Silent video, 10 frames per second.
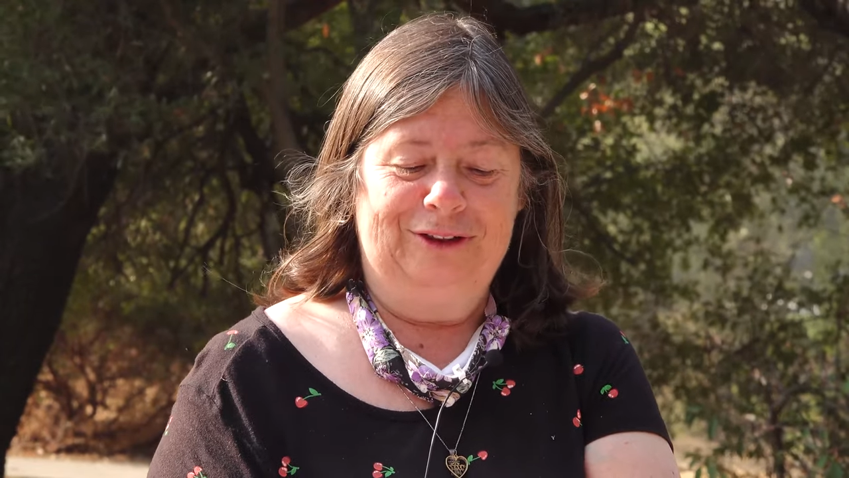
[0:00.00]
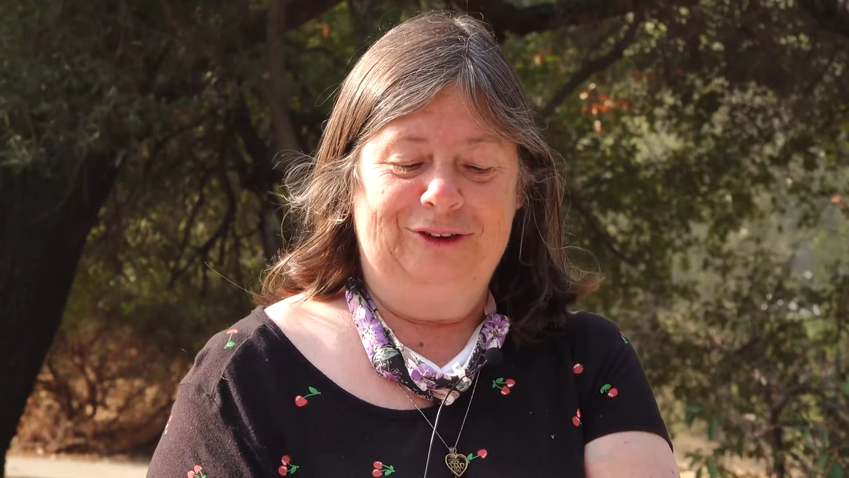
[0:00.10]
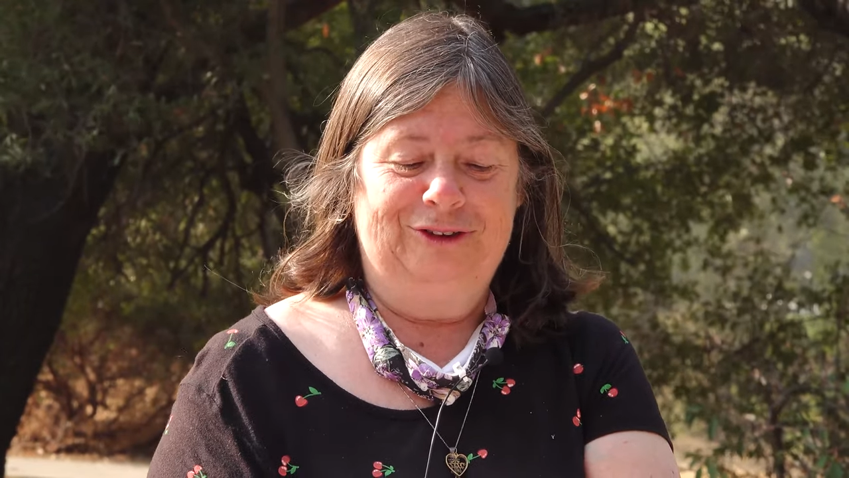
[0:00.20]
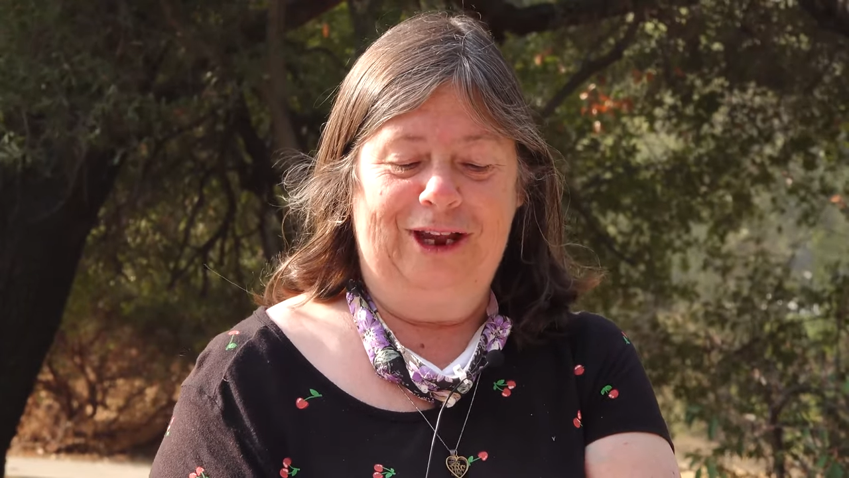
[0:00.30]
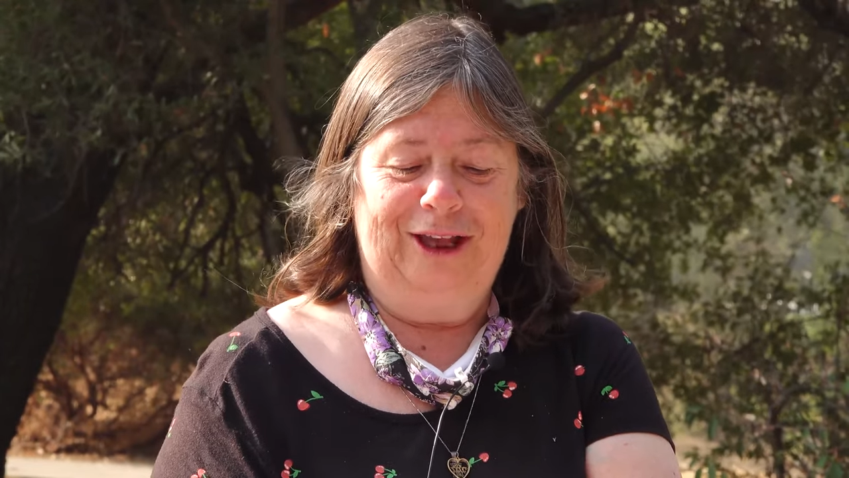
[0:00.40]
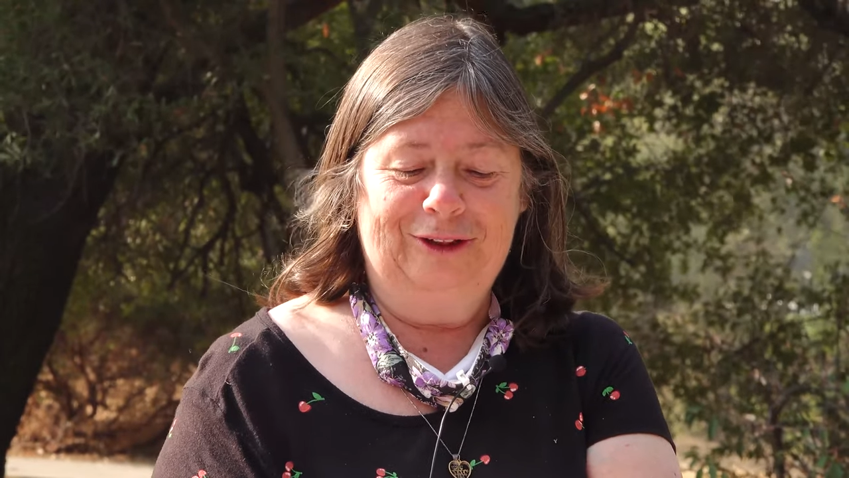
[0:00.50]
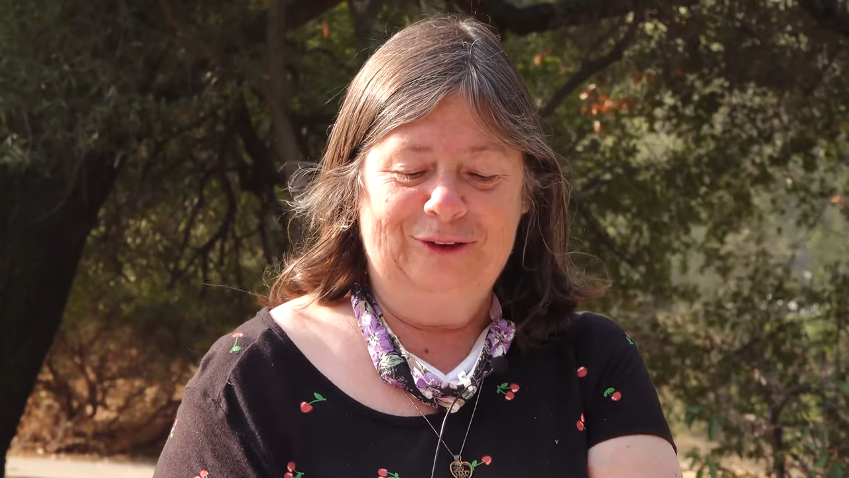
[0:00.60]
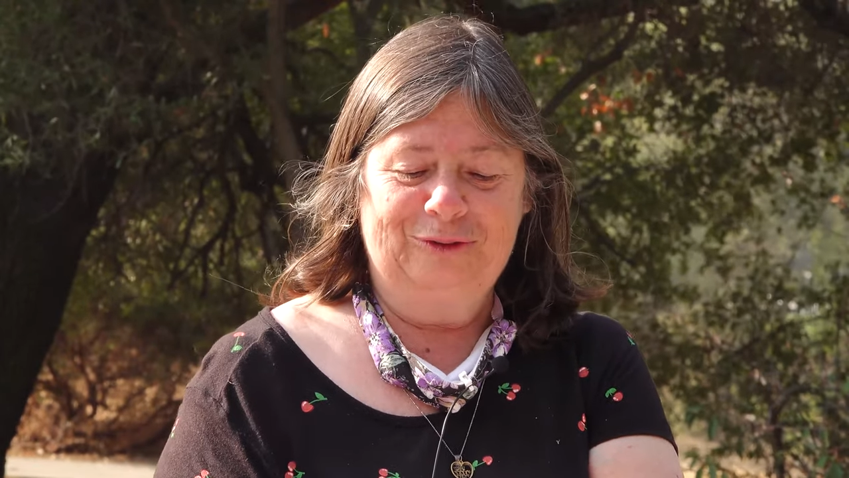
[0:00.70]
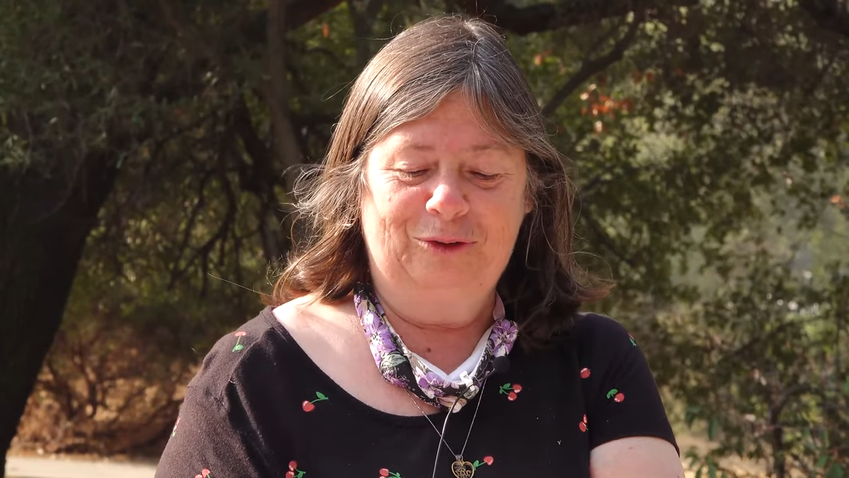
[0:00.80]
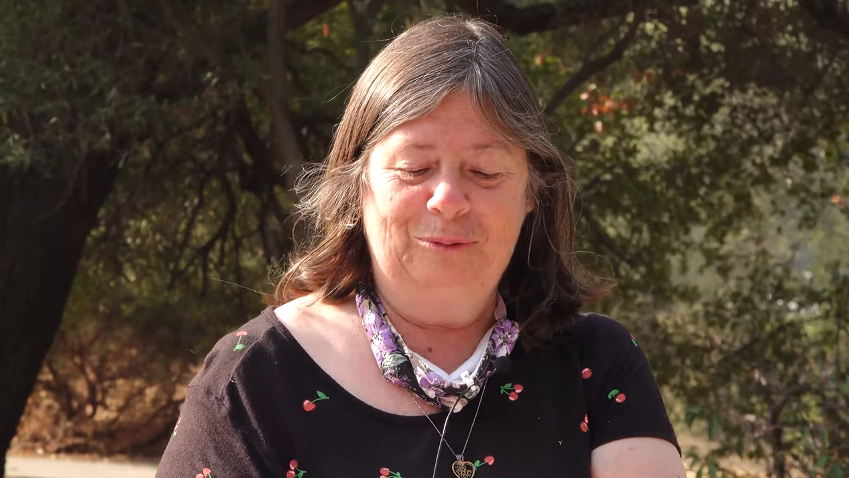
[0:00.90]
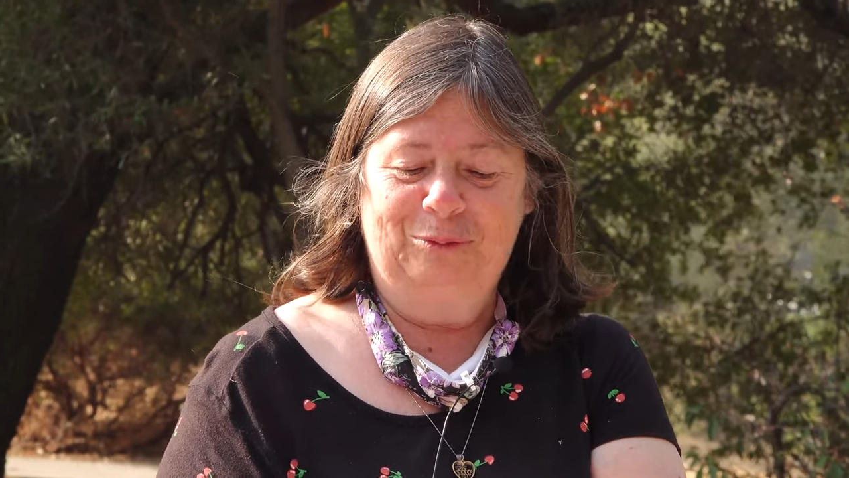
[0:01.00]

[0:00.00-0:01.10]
the challenge for